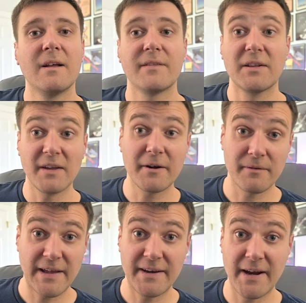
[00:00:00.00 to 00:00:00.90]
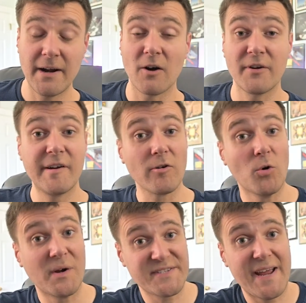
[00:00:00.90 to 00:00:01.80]
Then later that night, our hero
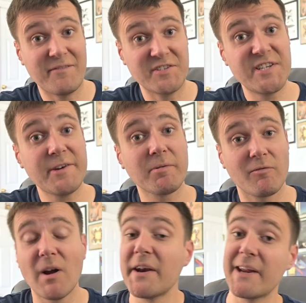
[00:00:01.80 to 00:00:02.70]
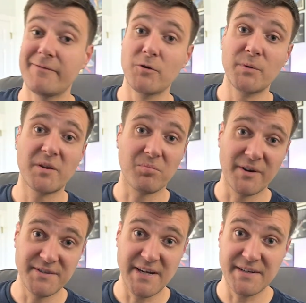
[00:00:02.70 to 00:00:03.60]
wants to have a secret rendezvous with the
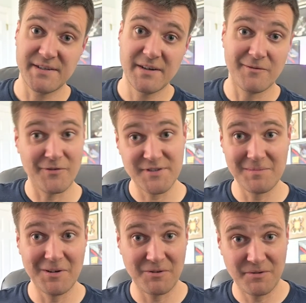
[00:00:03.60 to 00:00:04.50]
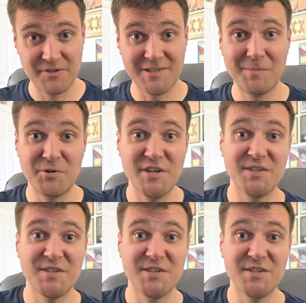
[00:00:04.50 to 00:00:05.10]
princess for some little smoochy